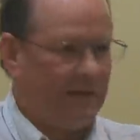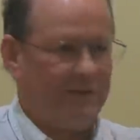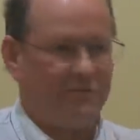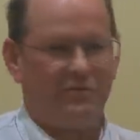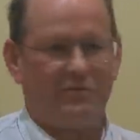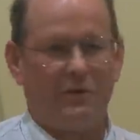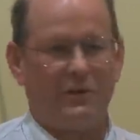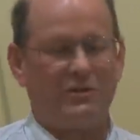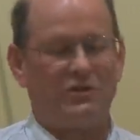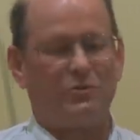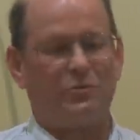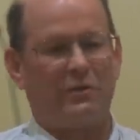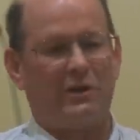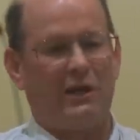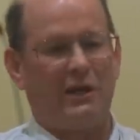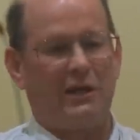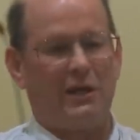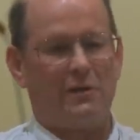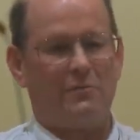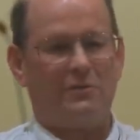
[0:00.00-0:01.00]
especially when
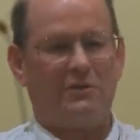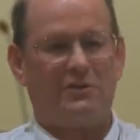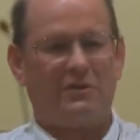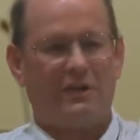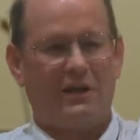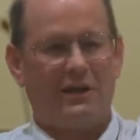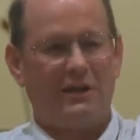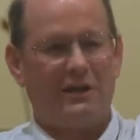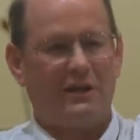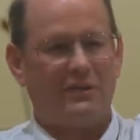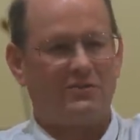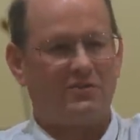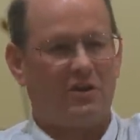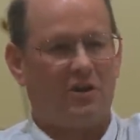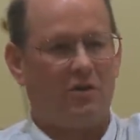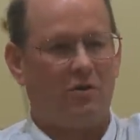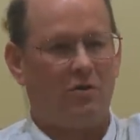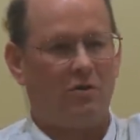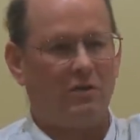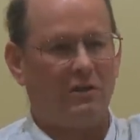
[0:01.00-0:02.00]
I came in tonight and I saw
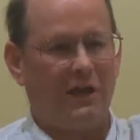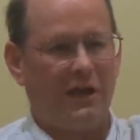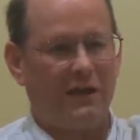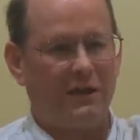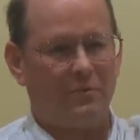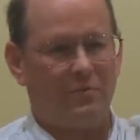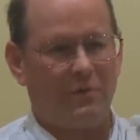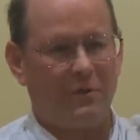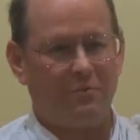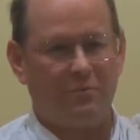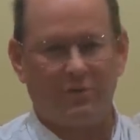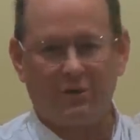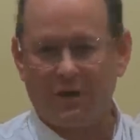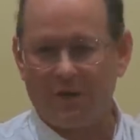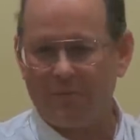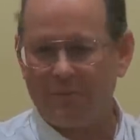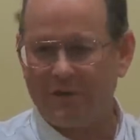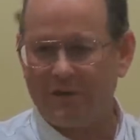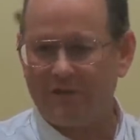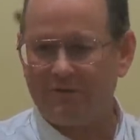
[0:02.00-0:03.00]
a whole line of people
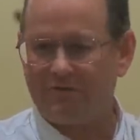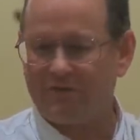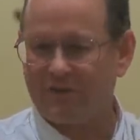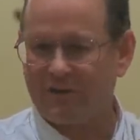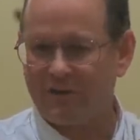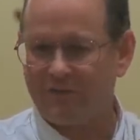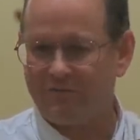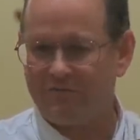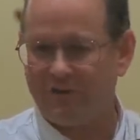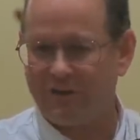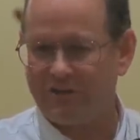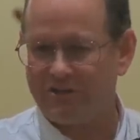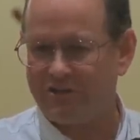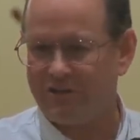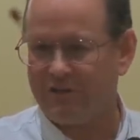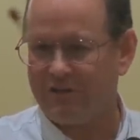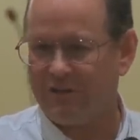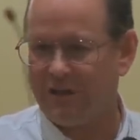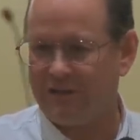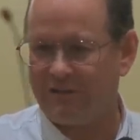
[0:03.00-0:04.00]
coming in for
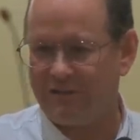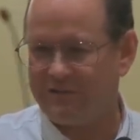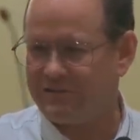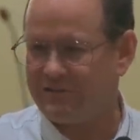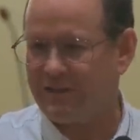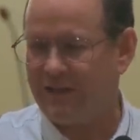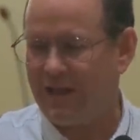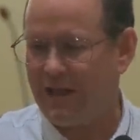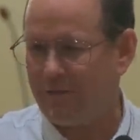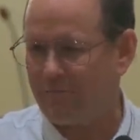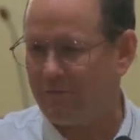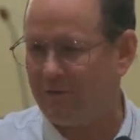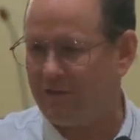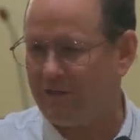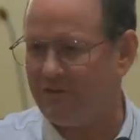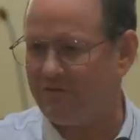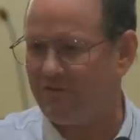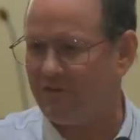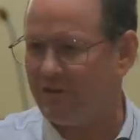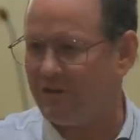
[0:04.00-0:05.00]
confession. That doesn't happen
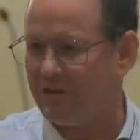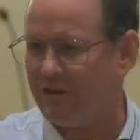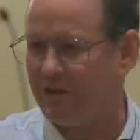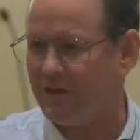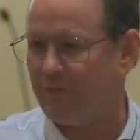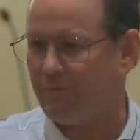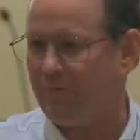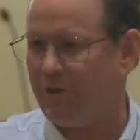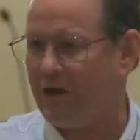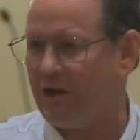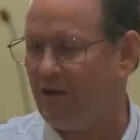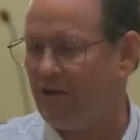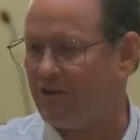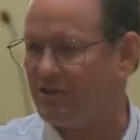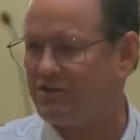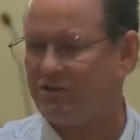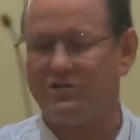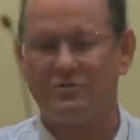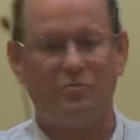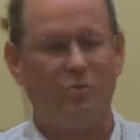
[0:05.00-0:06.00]
even in a
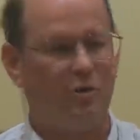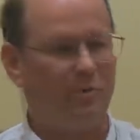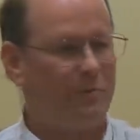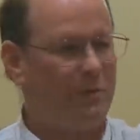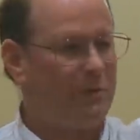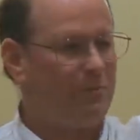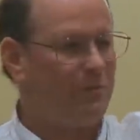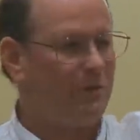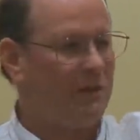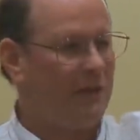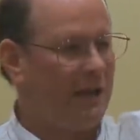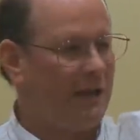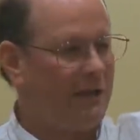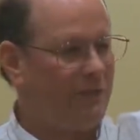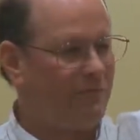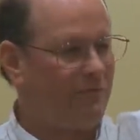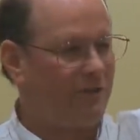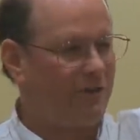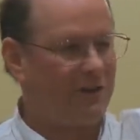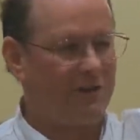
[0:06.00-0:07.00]
parish. There's more people lined
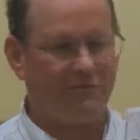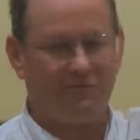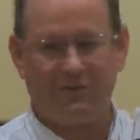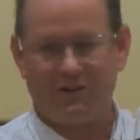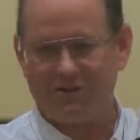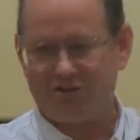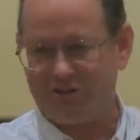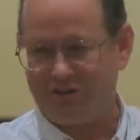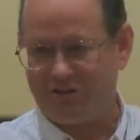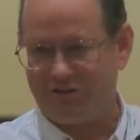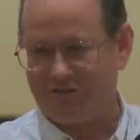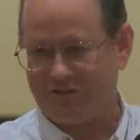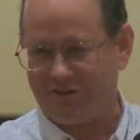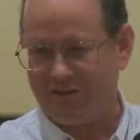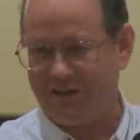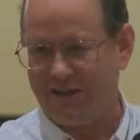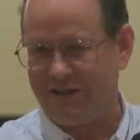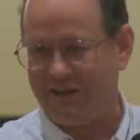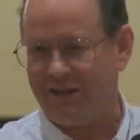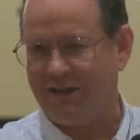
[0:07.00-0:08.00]
up for confession here
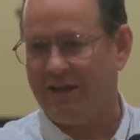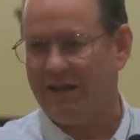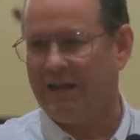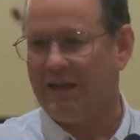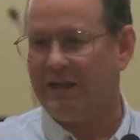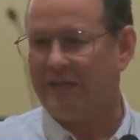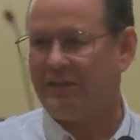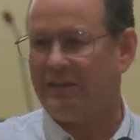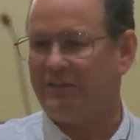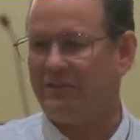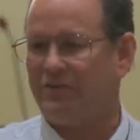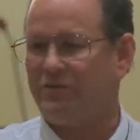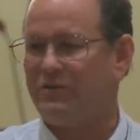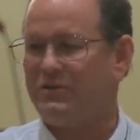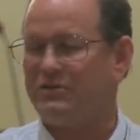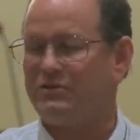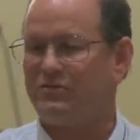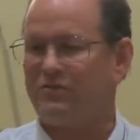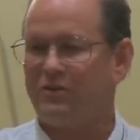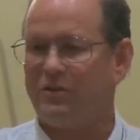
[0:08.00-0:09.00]
tonight than there
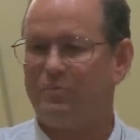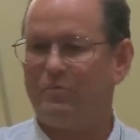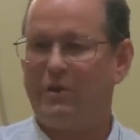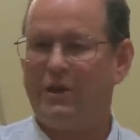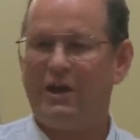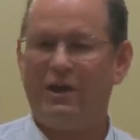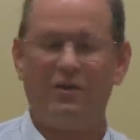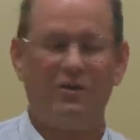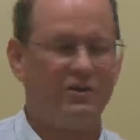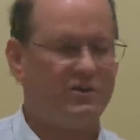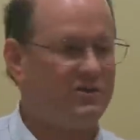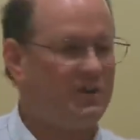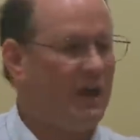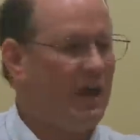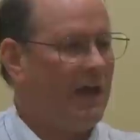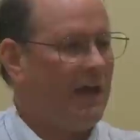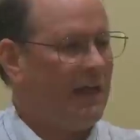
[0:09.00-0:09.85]
is for a parish.